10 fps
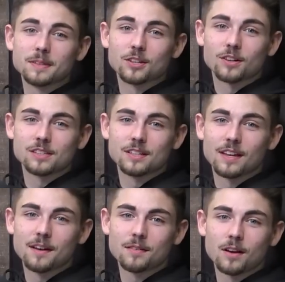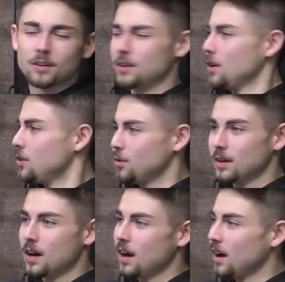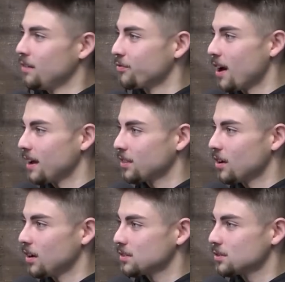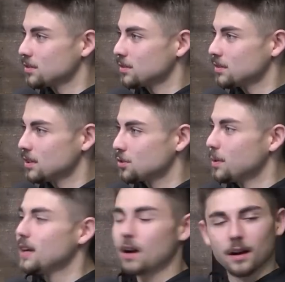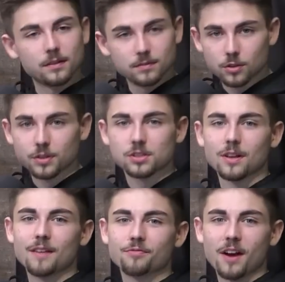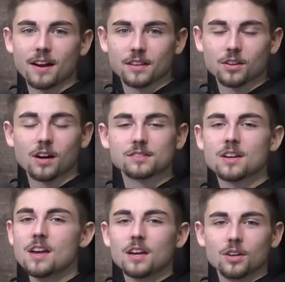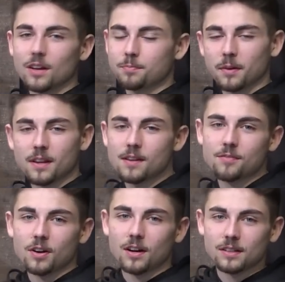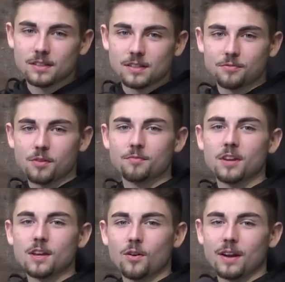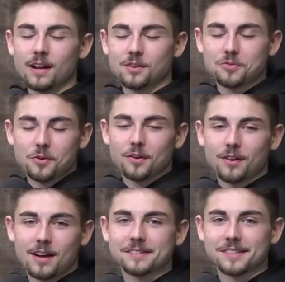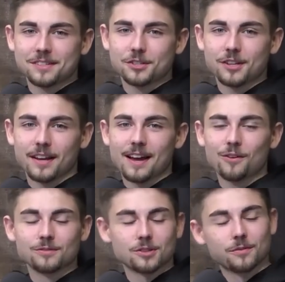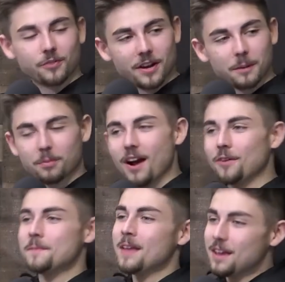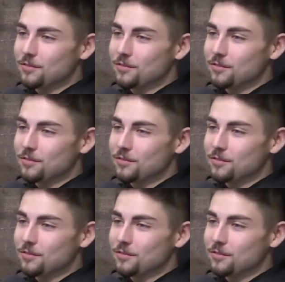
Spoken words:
talk to you then. Are you doing Friday thoughts this week? All right. Chris will have Friday thoughts. You'll have plenty of different video and editorial content to check out. So for Nick Brown, for